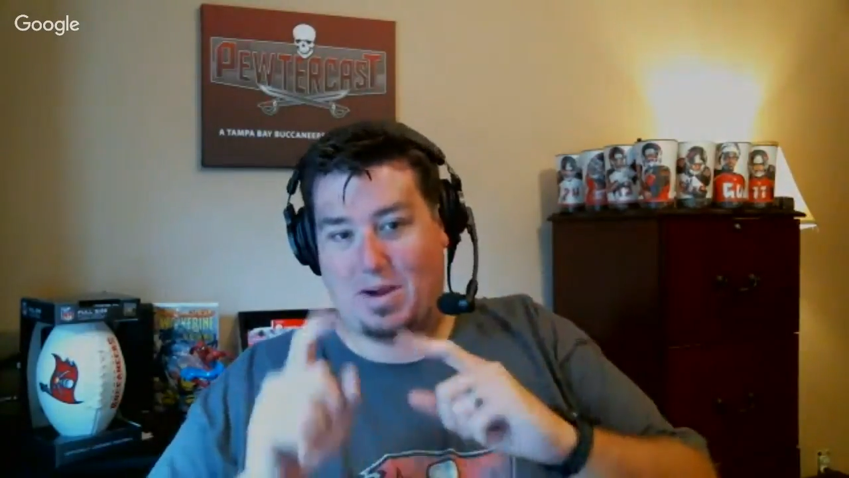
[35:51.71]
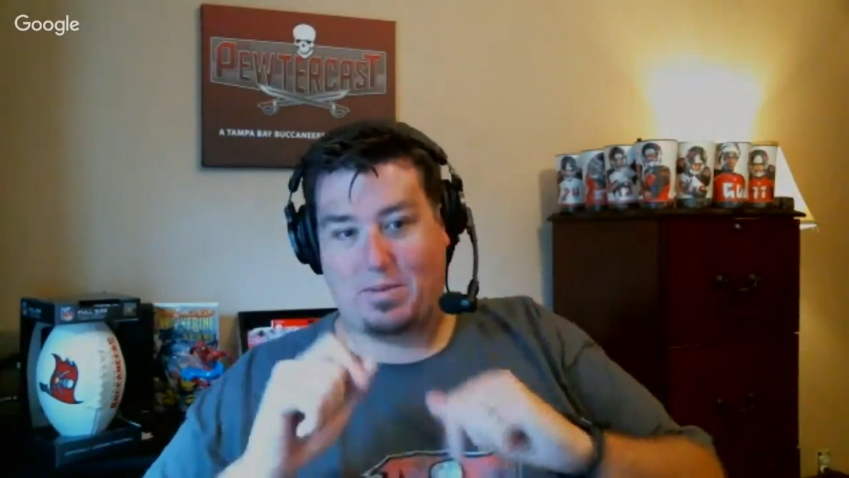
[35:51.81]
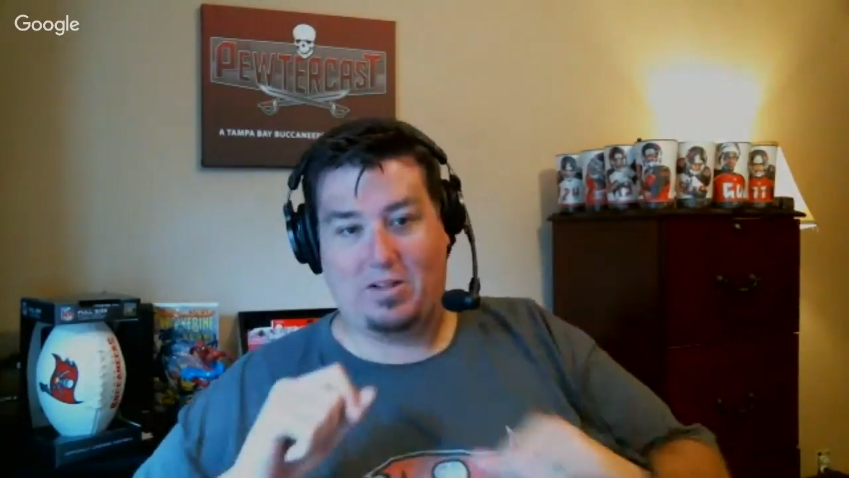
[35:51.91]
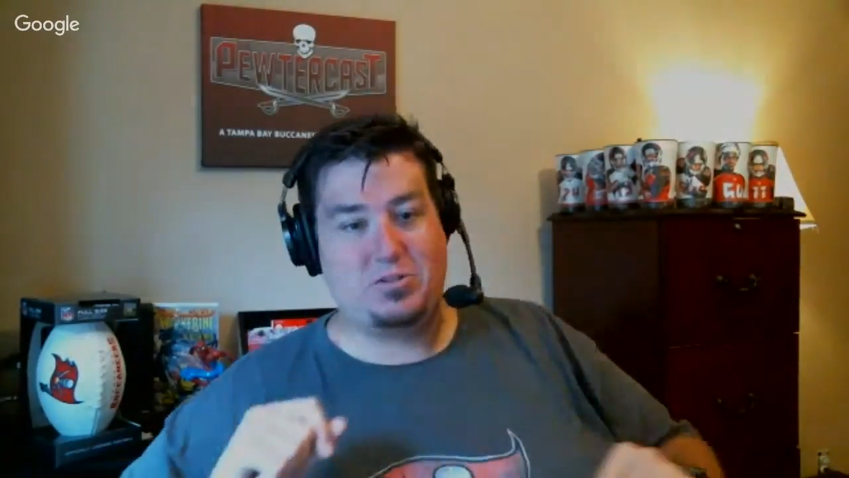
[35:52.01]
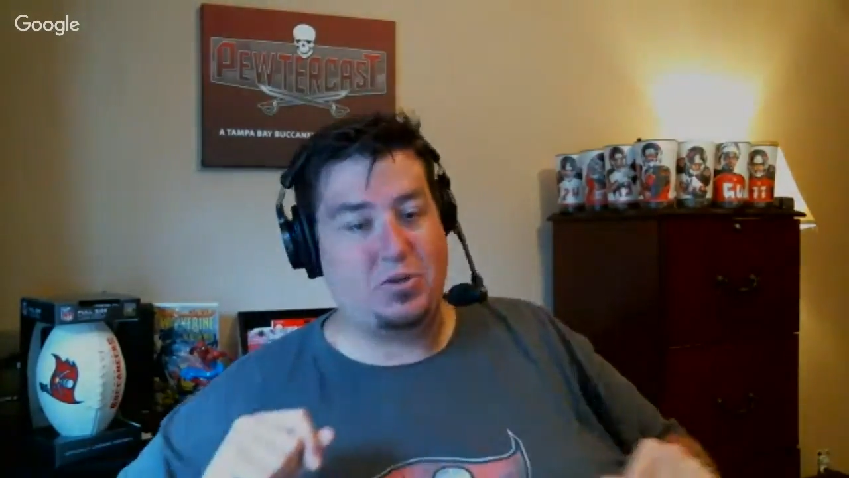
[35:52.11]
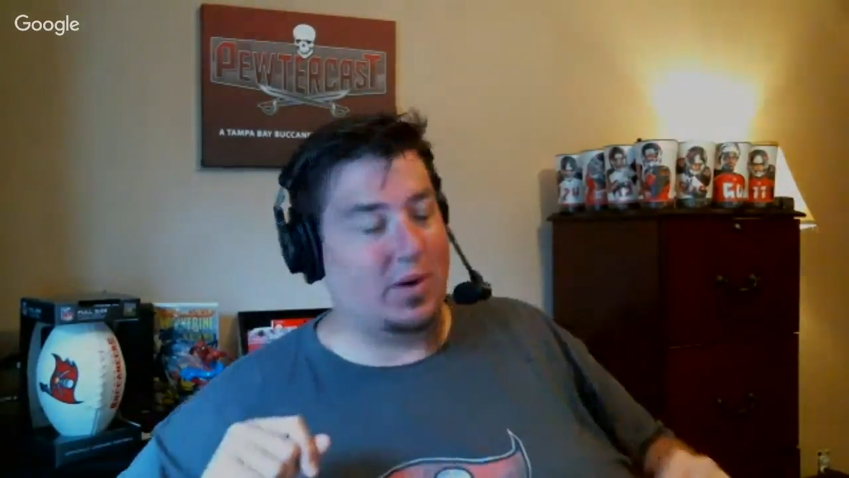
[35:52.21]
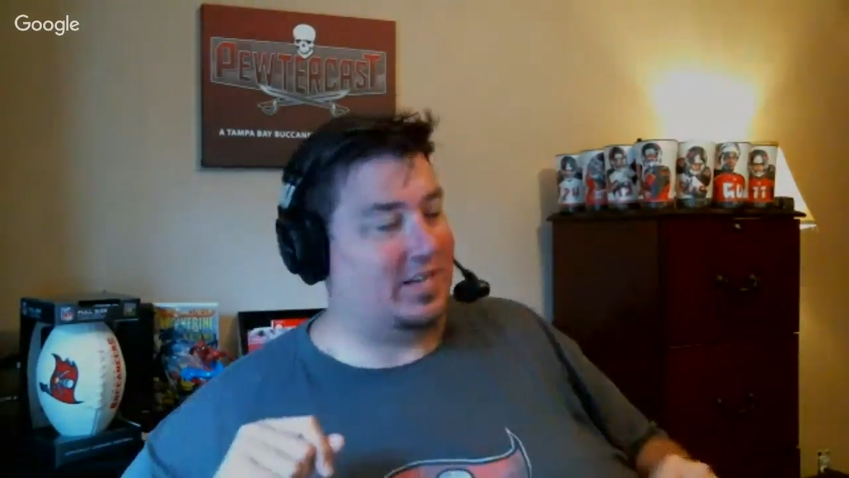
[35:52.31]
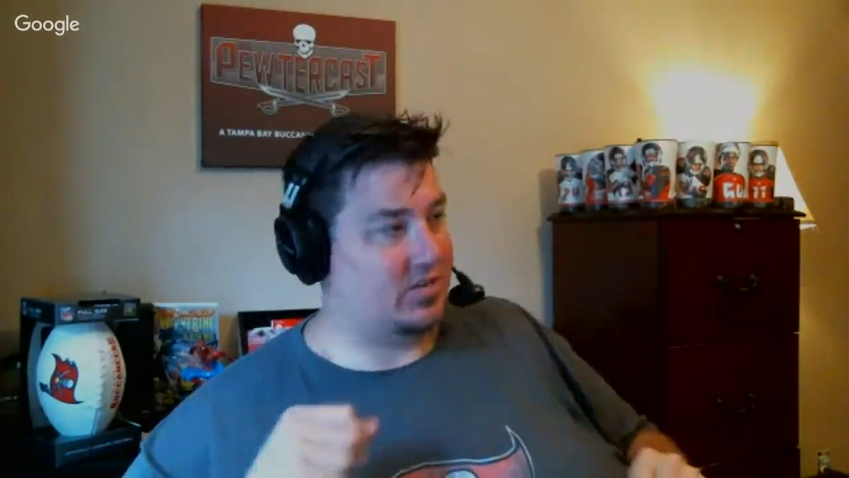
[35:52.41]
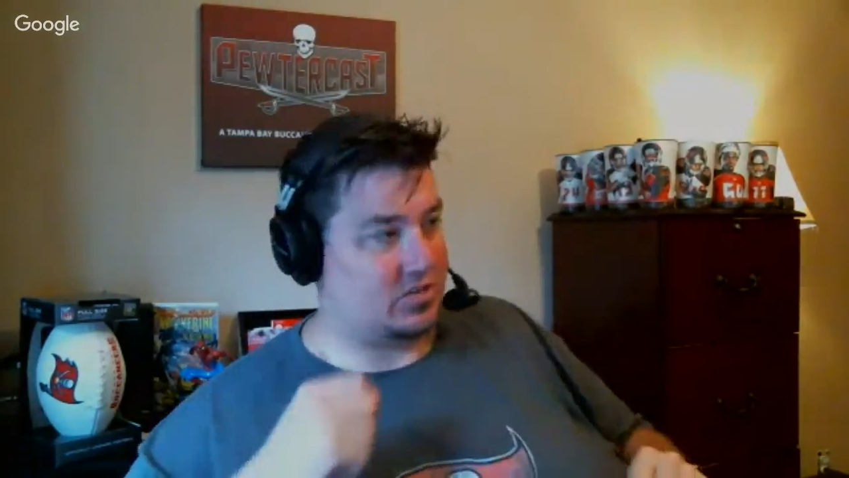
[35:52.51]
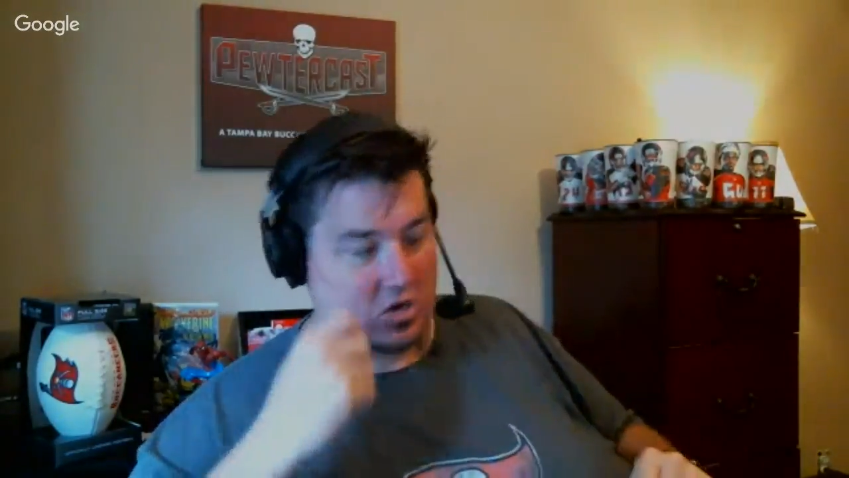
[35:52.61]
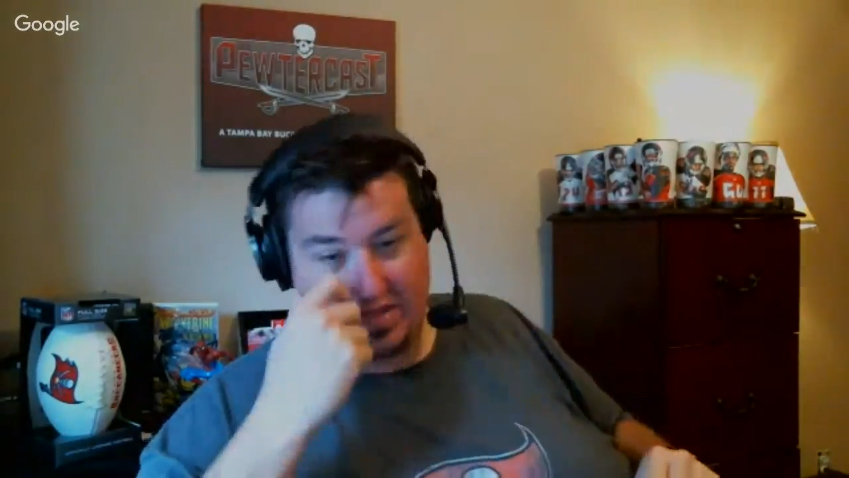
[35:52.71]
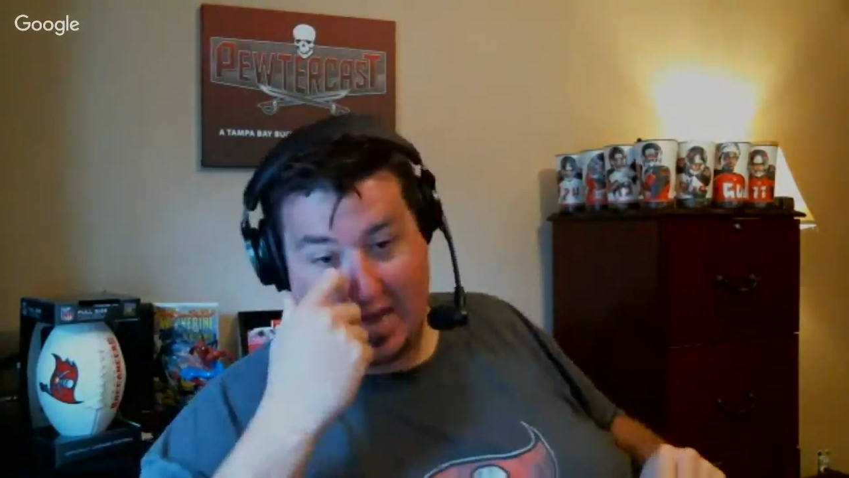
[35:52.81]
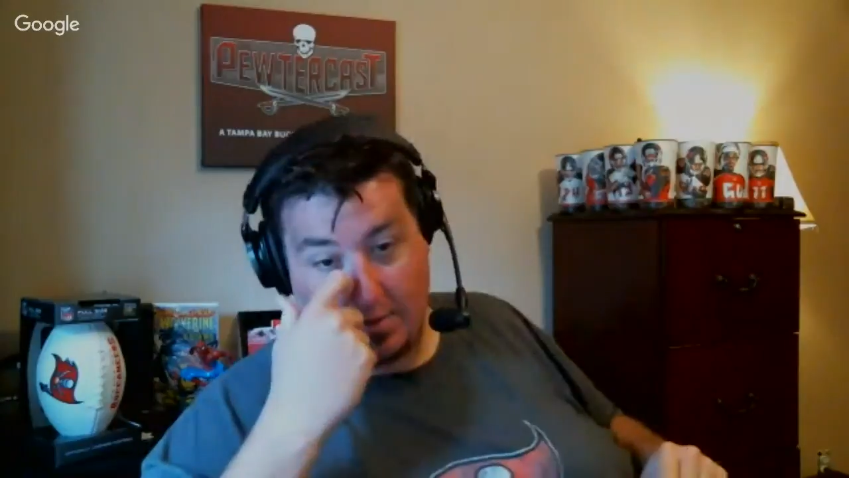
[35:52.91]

But I'll let you go ahead and start that